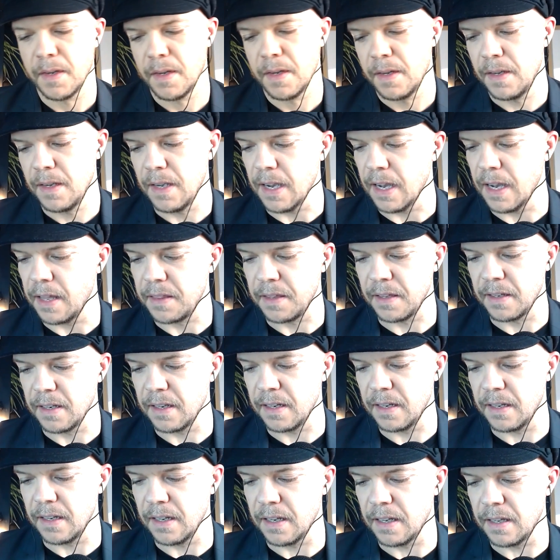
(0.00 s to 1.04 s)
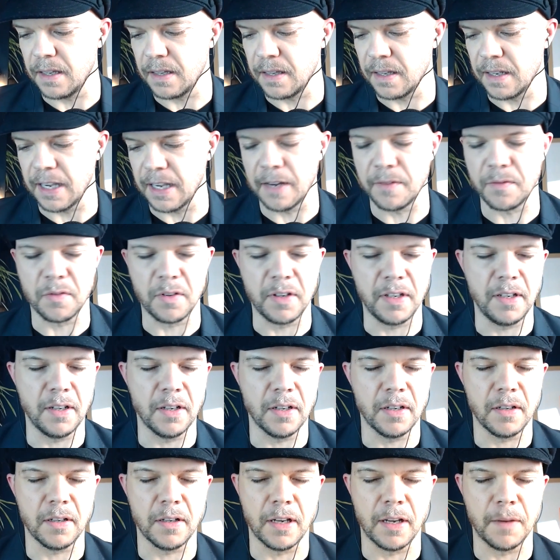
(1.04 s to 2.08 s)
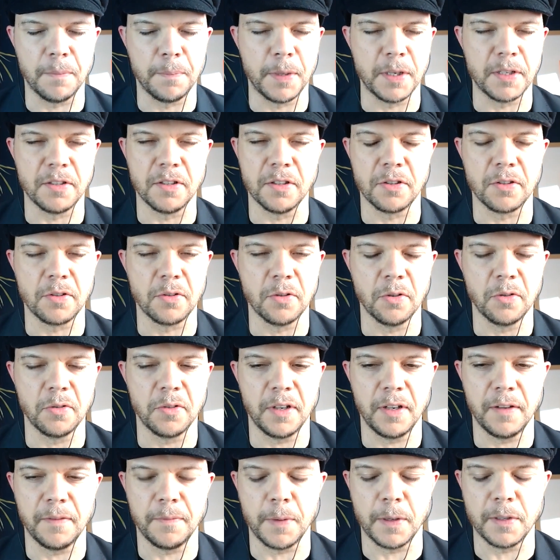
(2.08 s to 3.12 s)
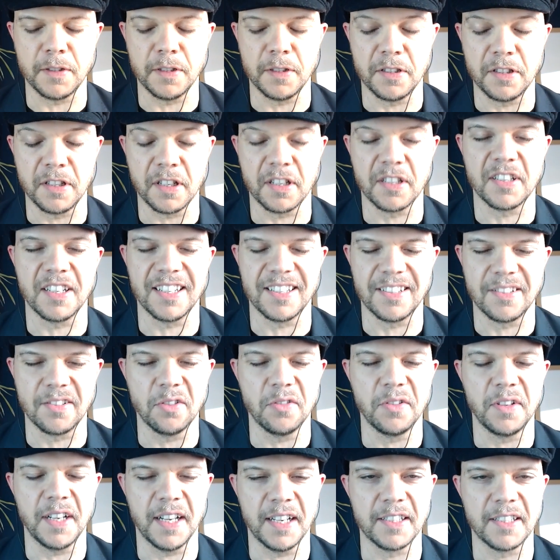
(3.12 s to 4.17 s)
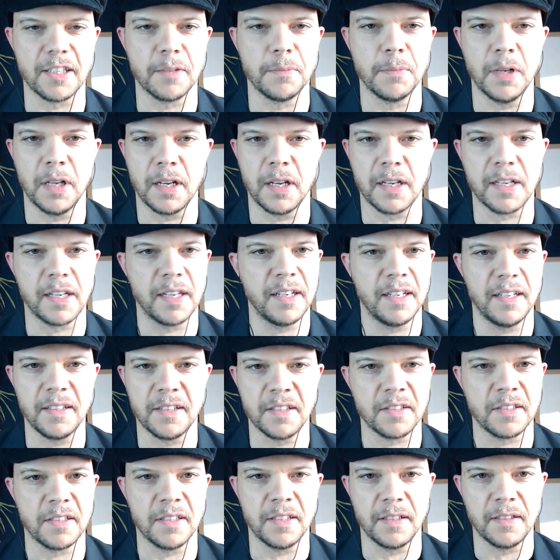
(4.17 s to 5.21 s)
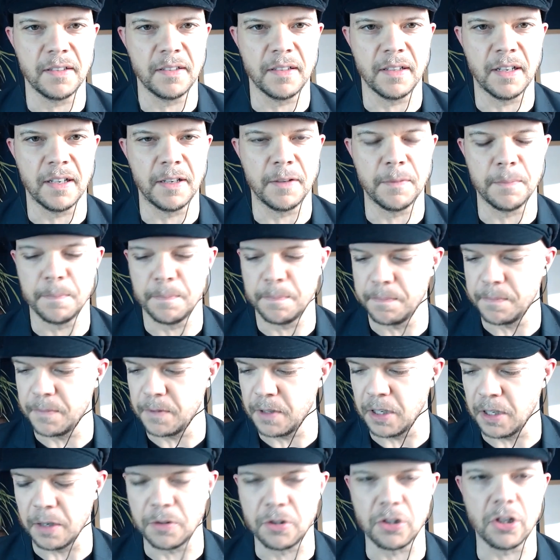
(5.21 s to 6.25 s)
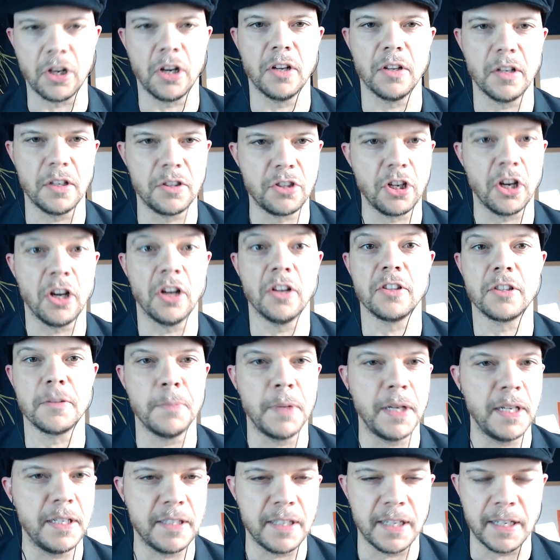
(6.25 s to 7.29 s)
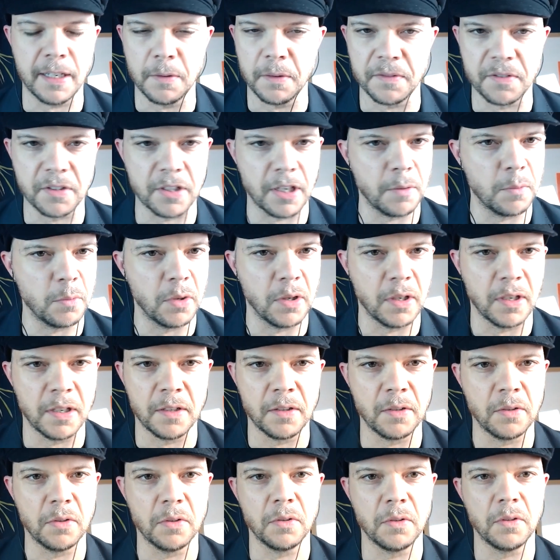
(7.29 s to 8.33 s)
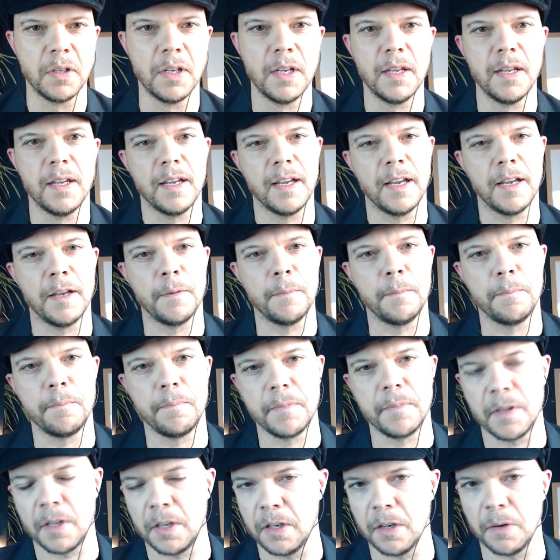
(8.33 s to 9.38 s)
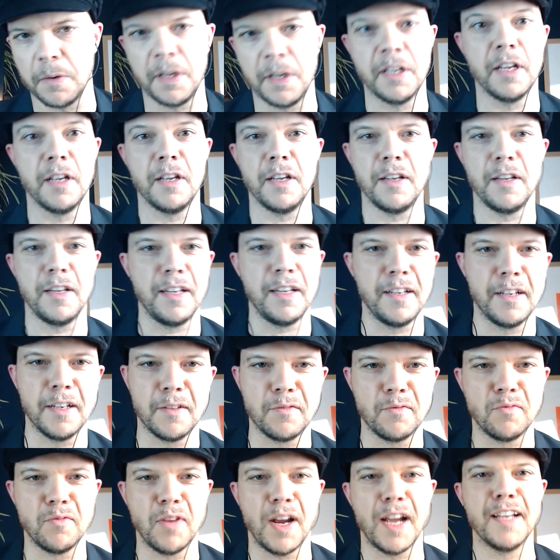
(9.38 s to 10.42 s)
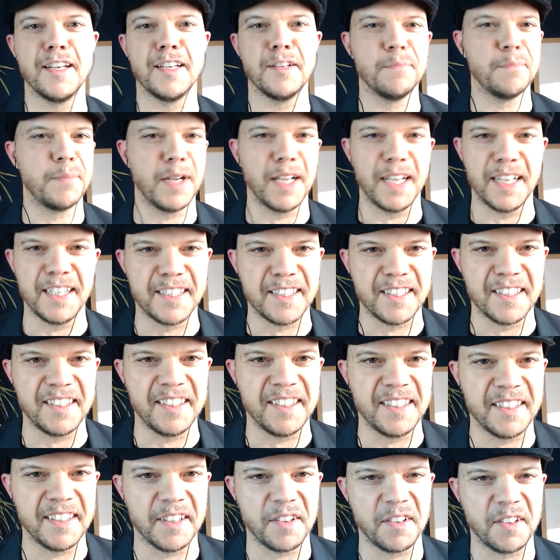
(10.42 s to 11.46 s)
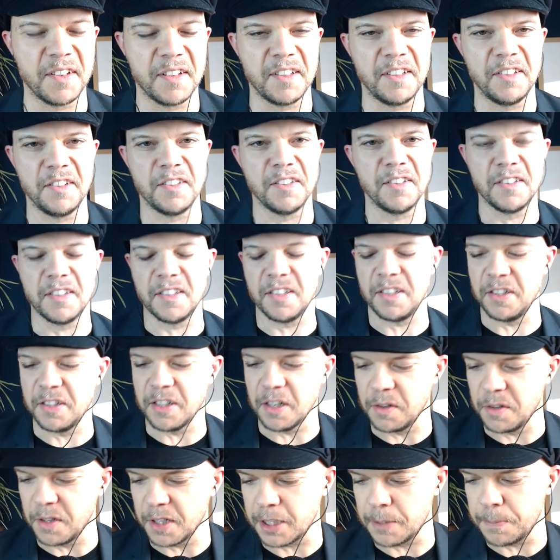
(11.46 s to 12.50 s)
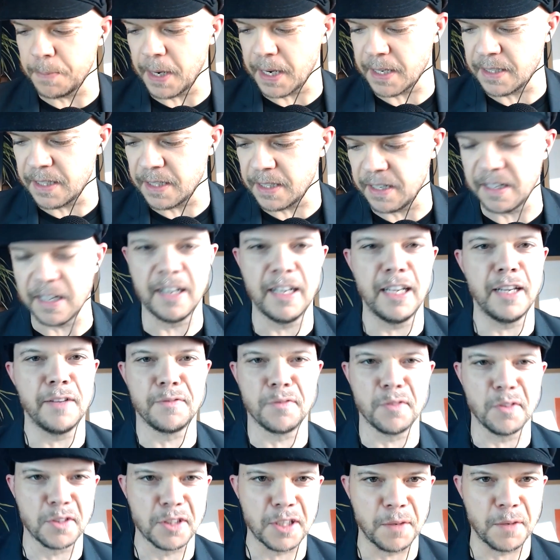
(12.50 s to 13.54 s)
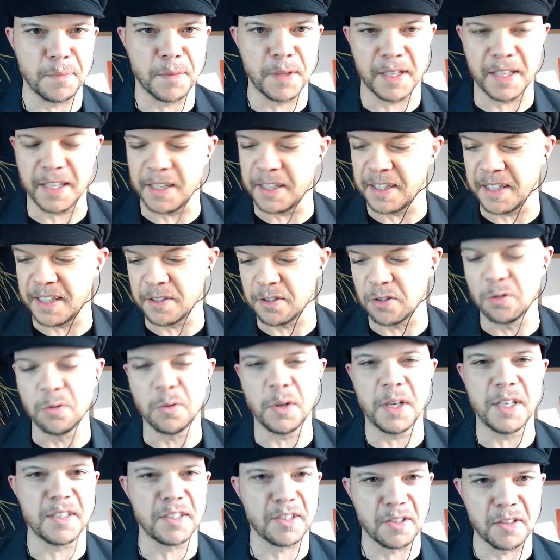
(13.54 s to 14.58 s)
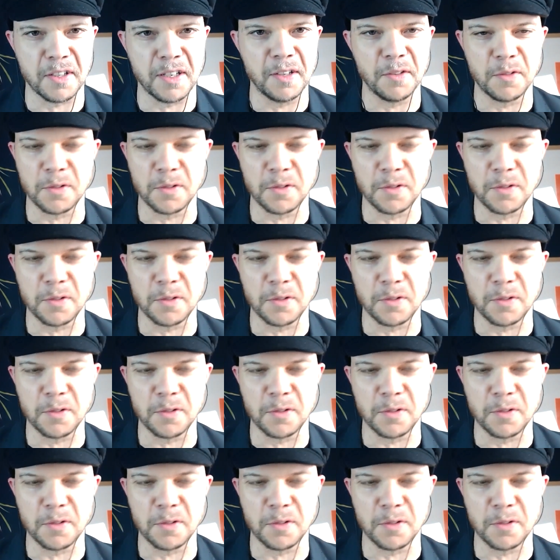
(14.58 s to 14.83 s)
Yeah, I think every business story, business success story, has some luck in it, doesn't it? A chance meeting with someone, or in a random place that that you don't expect it, in a lift or something. There's always little